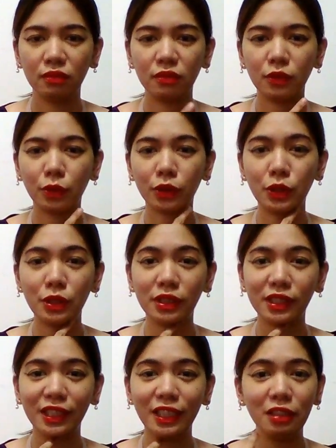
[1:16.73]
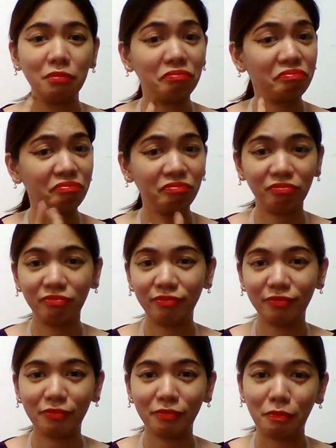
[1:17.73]
What do you see?
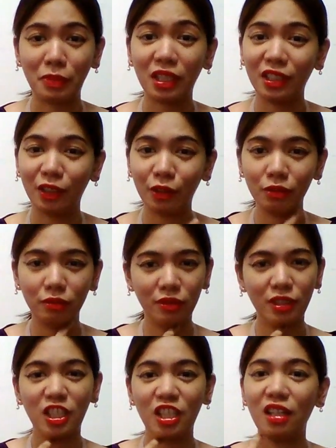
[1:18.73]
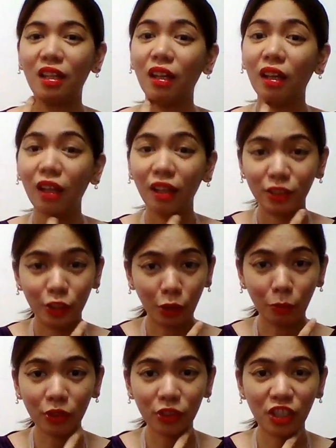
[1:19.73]
Bingo.
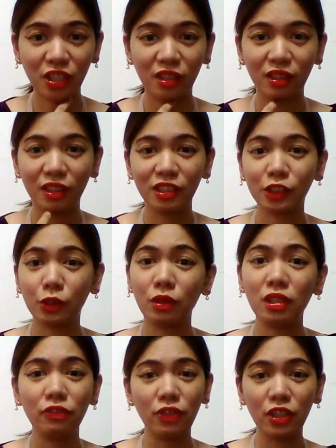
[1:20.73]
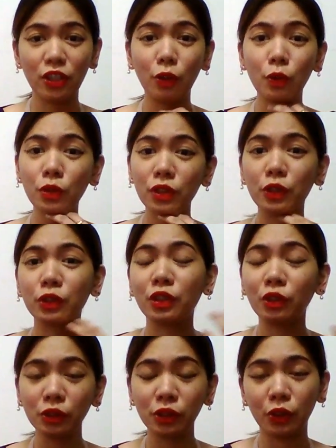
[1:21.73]
Double chin. So even though you
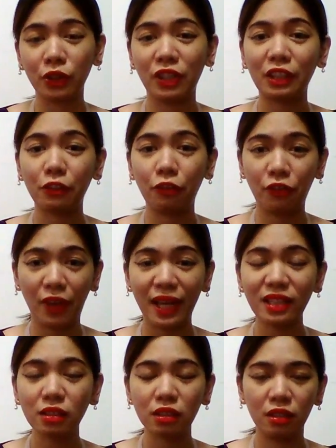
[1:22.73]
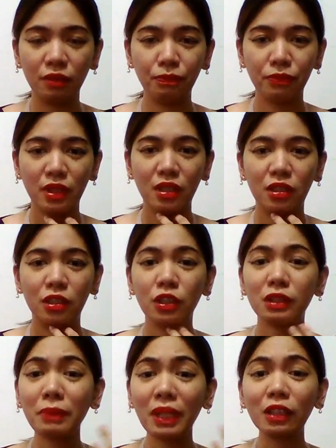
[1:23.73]
don't look that fat, it
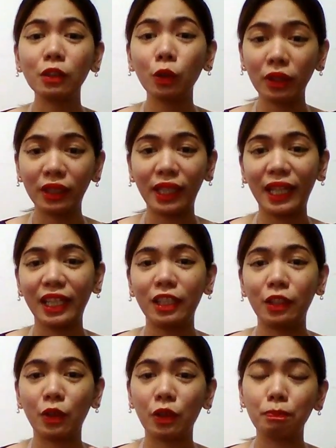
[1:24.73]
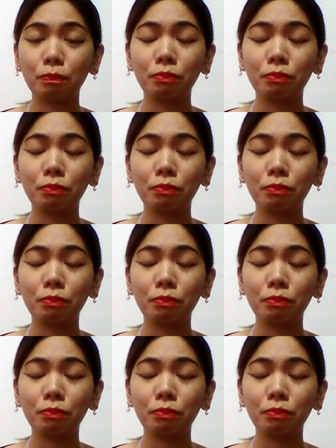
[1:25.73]
may look like you're